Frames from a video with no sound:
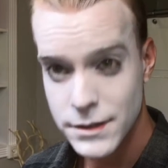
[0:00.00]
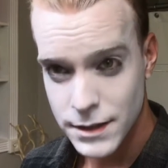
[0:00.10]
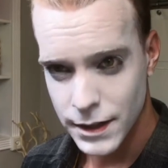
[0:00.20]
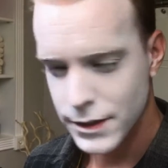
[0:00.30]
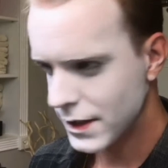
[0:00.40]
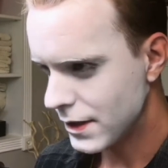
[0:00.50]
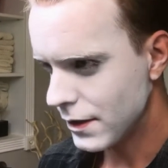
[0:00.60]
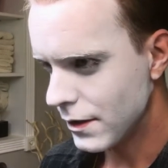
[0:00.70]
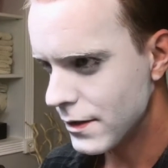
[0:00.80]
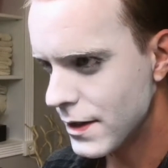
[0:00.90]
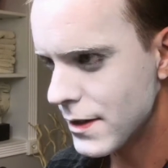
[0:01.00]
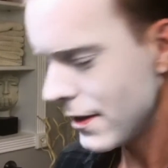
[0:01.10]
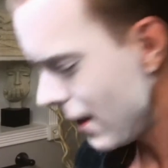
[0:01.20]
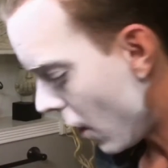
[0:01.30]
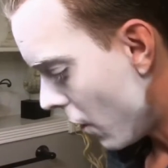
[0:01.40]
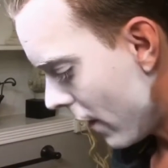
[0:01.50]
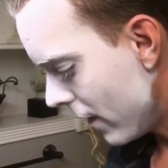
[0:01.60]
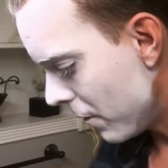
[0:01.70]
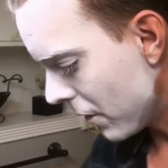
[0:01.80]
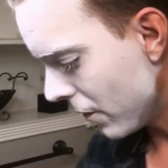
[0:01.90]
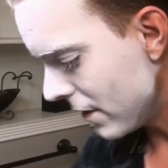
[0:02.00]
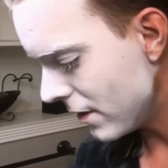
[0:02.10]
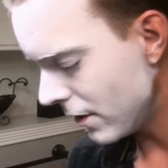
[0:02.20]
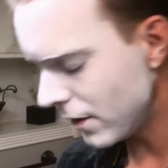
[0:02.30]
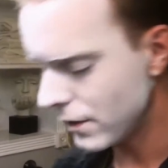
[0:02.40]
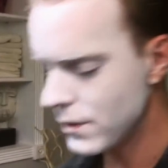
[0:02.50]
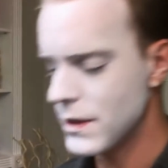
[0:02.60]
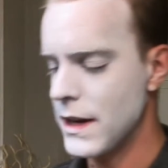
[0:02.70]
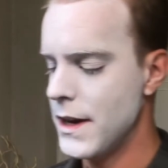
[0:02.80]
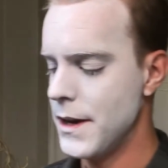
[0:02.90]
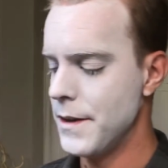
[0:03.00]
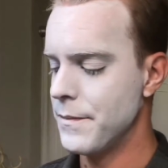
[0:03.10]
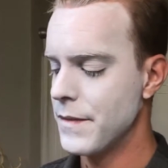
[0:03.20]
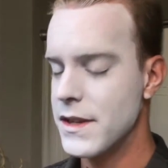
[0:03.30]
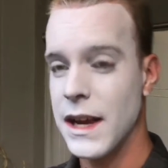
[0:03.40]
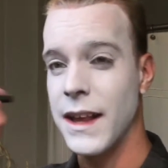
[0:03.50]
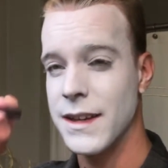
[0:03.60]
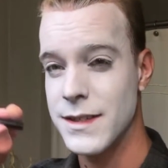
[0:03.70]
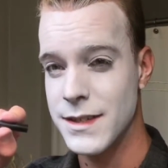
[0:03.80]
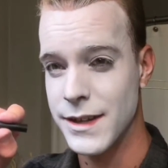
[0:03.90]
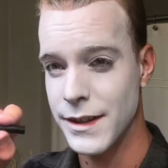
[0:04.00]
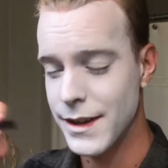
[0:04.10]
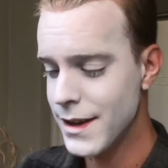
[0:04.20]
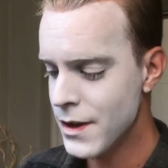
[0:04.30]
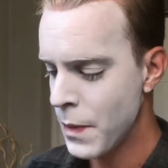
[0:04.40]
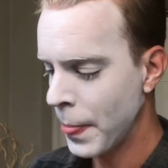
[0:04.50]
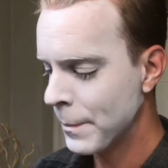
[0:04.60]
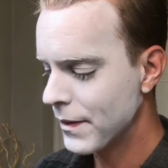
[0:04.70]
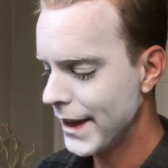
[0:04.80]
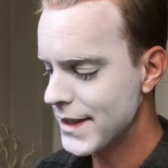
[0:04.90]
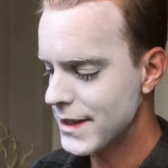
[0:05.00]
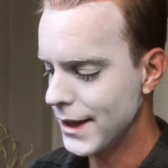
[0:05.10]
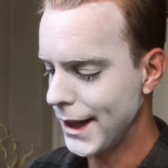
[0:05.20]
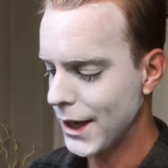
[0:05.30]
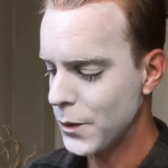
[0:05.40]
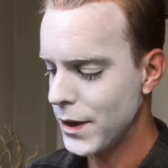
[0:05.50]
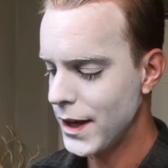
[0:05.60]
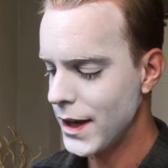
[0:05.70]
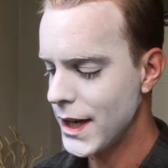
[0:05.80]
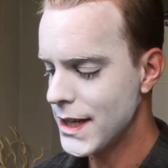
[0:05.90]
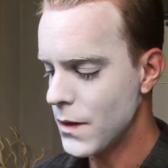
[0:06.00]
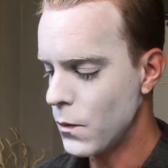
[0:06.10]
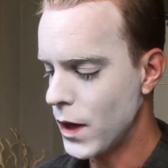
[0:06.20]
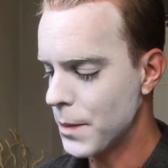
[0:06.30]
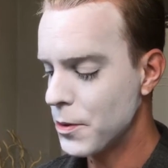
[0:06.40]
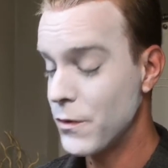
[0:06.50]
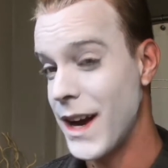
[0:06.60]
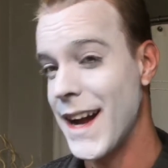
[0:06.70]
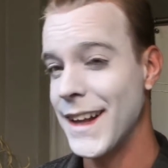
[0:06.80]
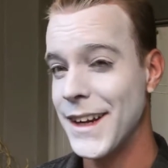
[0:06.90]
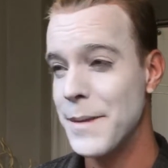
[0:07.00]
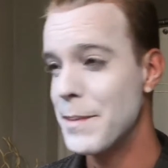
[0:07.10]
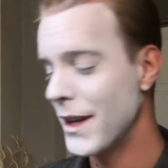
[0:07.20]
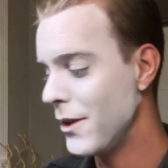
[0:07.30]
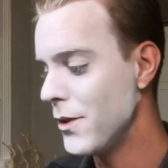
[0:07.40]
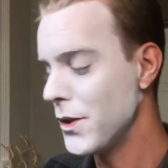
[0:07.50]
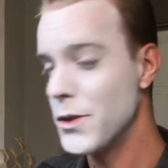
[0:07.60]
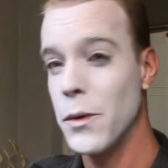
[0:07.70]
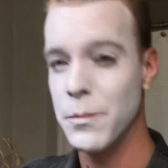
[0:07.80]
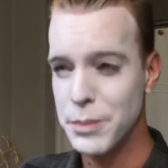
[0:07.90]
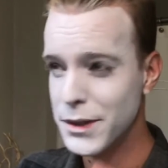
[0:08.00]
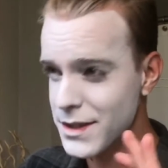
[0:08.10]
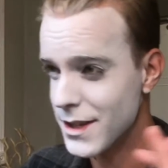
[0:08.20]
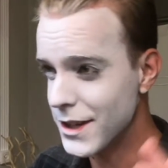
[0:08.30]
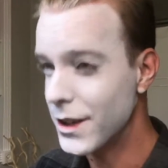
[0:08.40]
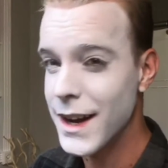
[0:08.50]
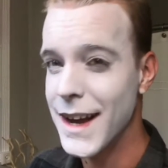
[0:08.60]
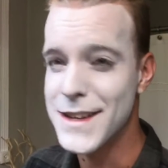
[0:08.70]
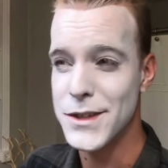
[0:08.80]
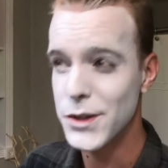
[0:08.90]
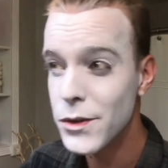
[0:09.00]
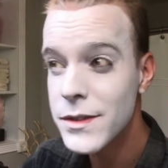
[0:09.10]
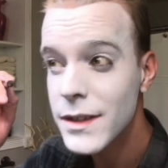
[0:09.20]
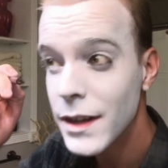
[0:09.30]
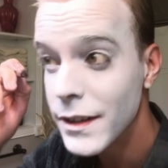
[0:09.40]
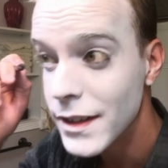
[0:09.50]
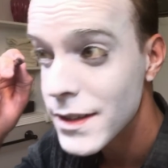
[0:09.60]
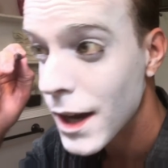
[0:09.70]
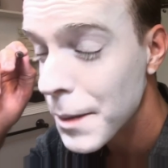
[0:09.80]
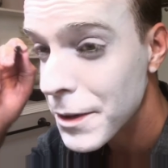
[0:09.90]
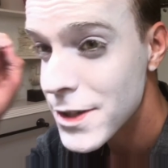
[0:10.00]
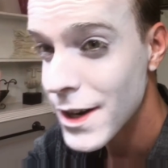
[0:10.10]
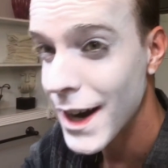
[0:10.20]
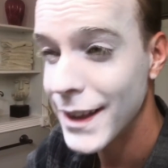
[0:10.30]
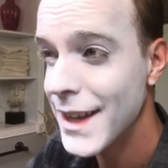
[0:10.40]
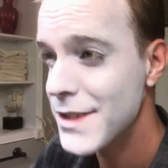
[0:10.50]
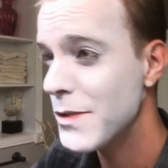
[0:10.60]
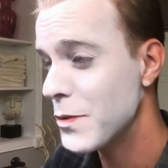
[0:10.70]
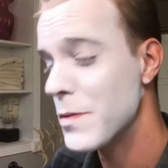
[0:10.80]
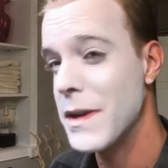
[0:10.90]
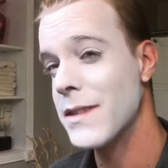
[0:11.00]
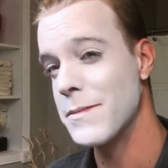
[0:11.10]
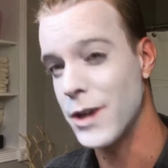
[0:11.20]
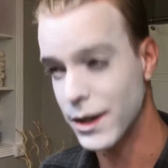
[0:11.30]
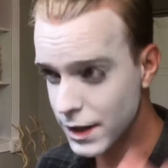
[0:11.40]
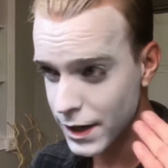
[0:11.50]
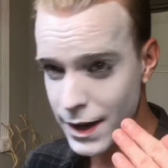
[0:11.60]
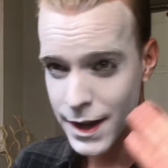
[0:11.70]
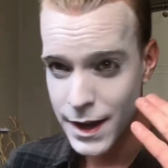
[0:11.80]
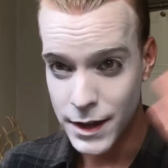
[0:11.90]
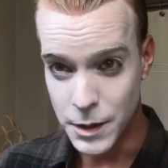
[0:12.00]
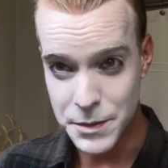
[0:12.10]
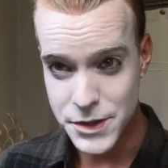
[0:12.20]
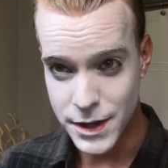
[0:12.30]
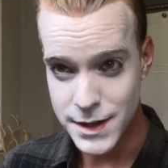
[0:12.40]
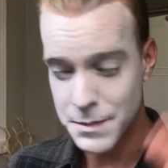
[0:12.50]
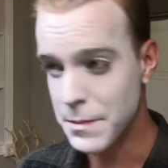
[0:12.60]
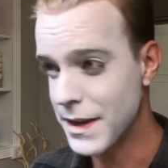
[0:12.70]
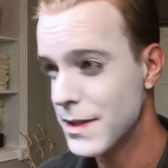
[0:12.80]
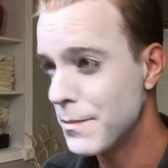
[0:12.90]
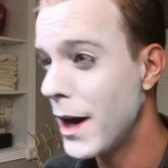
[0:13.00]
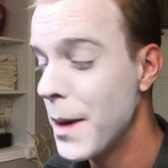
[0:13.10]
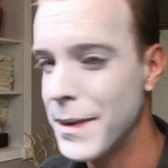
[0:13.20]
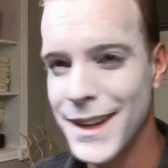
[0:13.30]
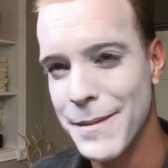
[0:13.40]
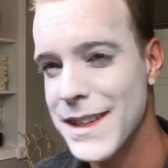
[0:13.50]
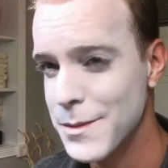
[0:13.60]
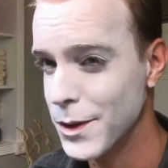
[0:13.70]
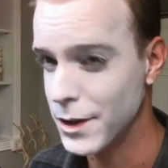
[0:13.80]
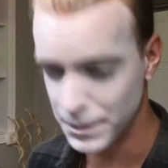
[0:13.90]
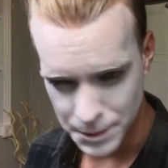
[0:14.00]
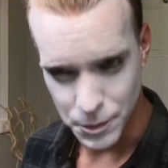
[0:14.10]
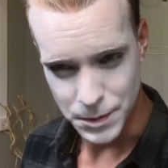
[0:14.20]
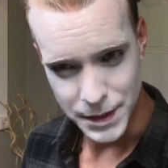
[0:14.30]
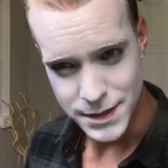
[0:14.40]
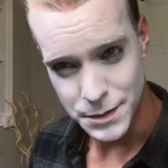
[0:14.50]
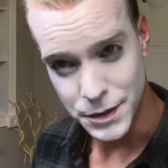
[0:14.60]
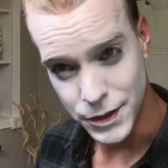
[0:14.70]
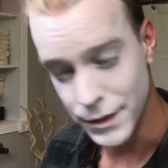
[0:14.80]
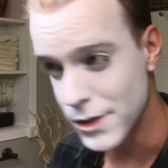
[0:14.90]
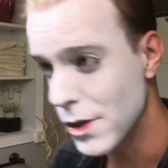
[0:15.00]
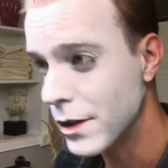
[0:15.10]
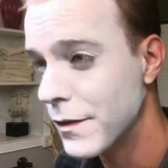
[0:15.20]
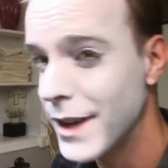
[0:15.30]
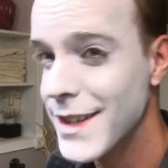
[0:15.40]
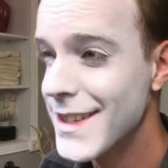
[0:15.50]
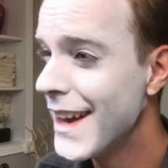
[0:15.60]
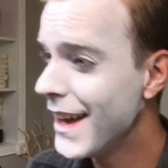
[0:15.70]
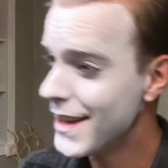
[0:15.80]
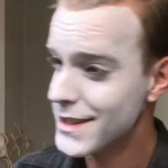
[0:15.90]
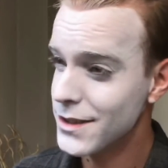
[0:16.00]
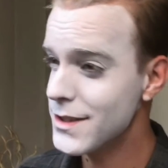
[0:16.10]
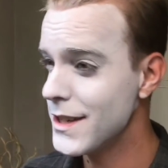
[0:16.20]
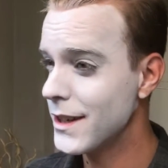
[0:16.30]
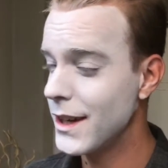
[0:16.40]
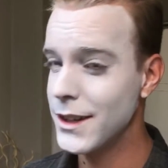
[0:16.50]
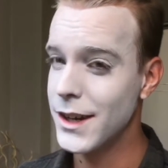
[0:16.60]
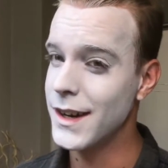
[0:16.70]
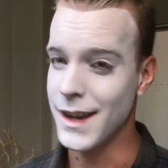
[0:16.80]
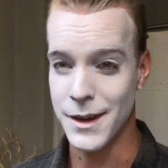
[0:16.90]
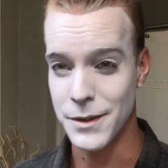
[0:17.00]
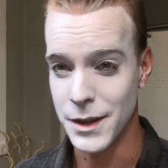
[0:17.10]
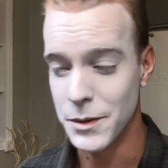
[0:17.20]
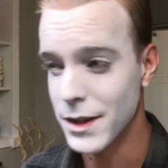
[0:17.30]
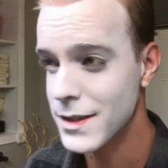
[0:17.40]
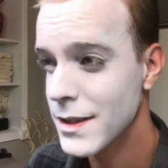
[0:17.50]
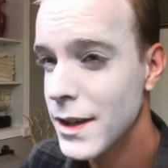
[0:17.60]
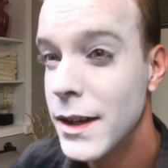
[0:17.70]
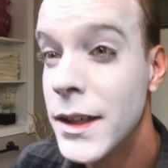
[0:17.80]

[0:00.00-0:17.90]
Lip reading: So like creates a little intensity. Oh, and then we're going to use, I like Stila. It's a liquid waterproof eyeliner, but you don't put this on your eyes. You use it on the top parts of your eyelashes, which makes them darker. It opens your eyes up and makes them pop, and it makes them look a little bit more menacing when you're doing the Joker face. Still a secret I learned, and it really works.